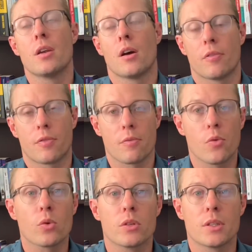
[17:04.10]
of from
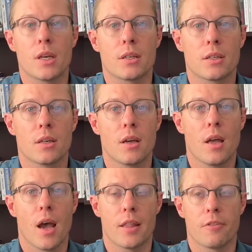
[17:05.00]
4 to 6,
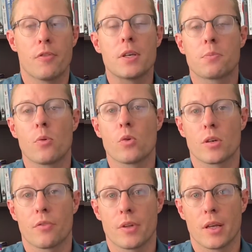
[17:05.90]
and the first
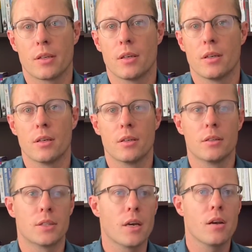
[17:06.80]
portion of that,
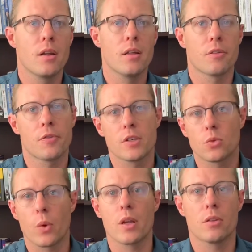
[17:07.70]
generally the first
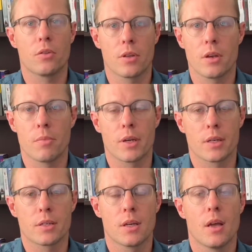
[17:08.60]
20 to 30
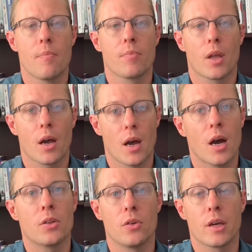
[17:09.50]
minutes,
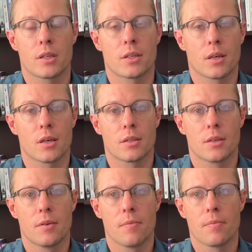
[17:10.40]
I do exercise.
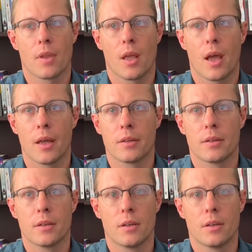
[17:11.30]
And